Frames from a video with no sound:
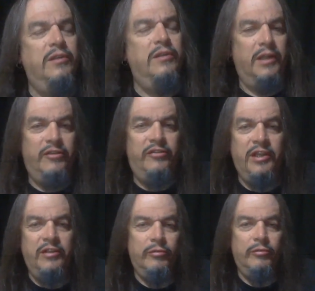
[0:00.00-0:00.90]
United
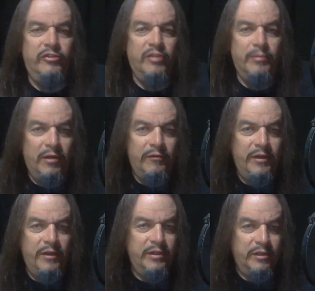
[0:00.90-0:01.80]
States was somehow
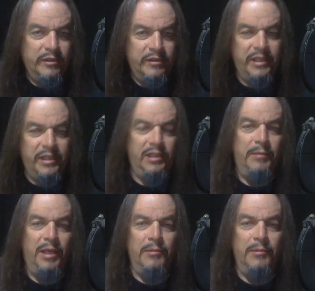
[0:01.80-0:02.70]
founded on the Ten
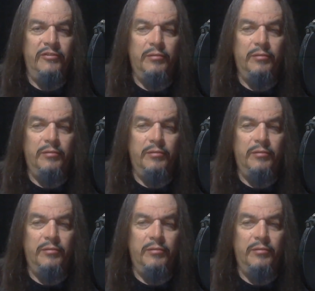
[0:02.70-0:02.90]
Commandments,